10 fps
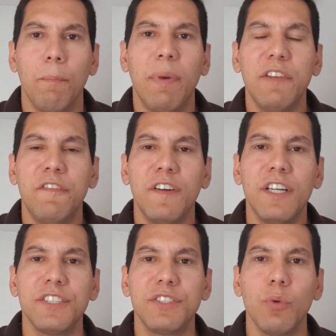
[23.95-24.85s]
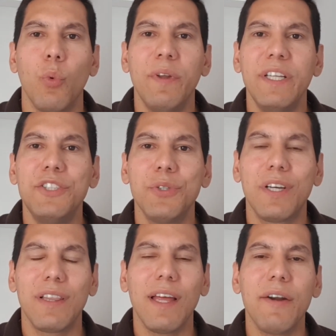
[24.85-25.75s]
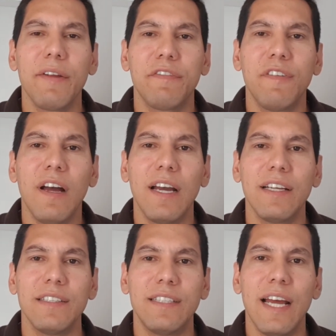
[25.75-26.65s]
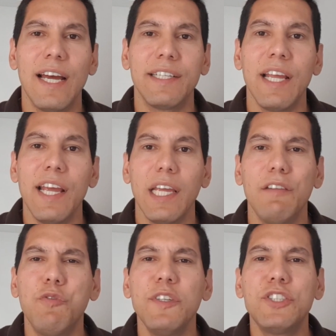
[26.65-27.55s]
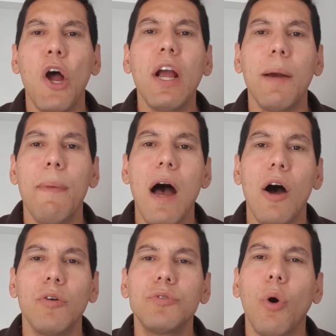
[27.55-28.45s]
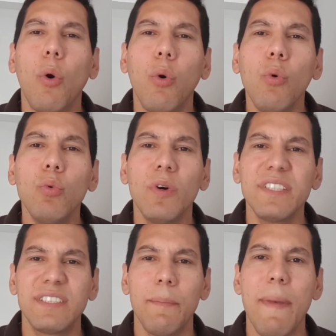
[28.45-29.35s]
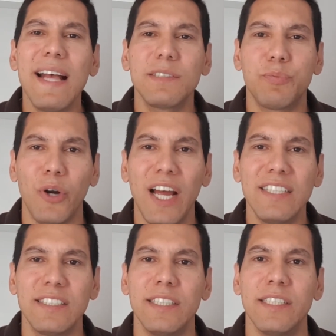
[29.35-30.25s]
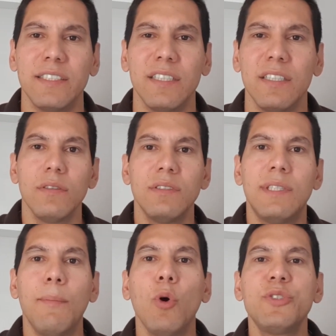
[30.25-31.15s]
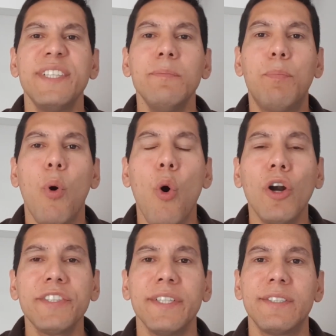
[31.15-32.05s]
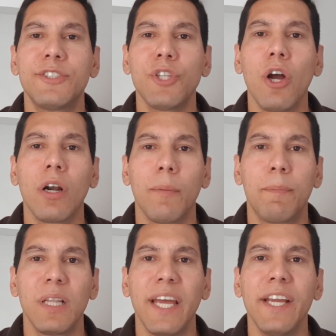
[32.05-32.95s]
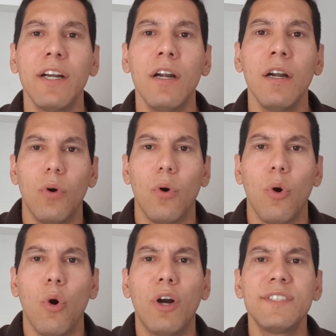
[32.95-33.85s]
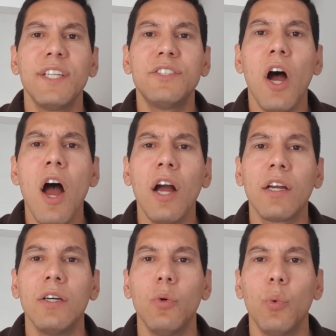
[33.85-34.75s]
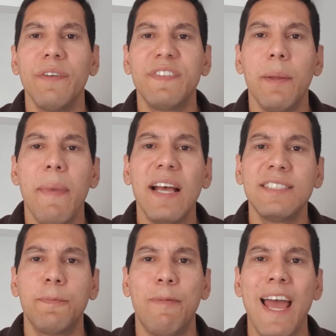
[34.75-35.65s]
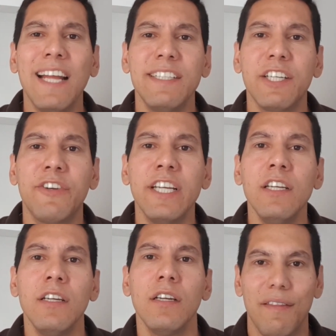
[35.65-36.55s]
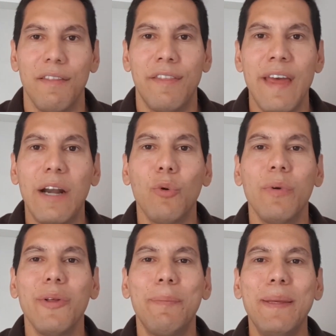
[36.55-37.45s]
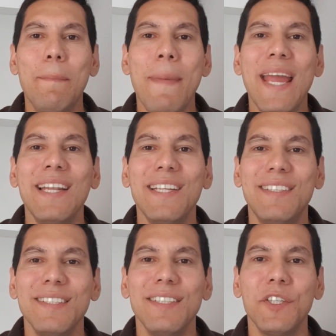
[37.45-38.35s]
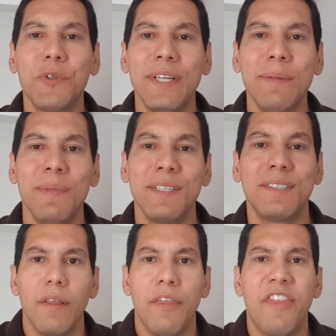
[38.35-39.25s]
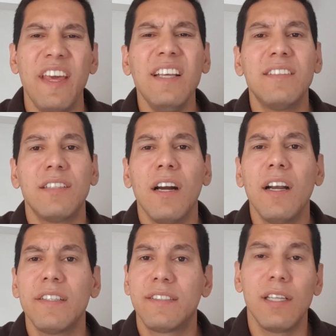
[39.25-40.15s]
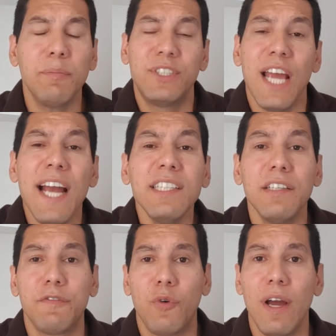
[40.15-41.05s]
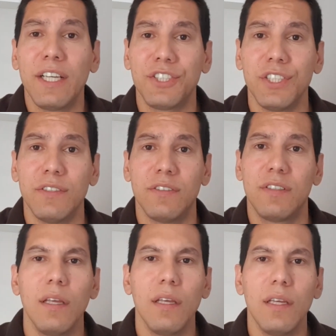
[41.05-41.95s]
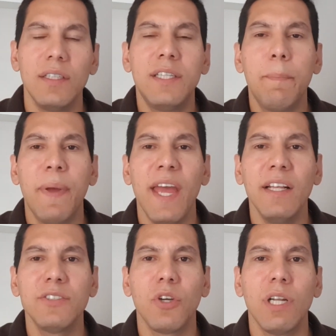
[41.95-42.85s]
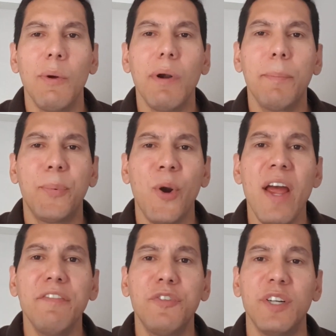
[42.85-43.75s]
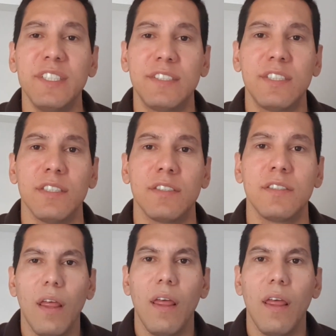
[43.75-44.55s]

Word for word: But first, we need to clarify that if we talk about who was the best president, the most important soccer player, or the dog with the best pedigree? There will be many disagreements. These are subjective questions. It depends on our preferences.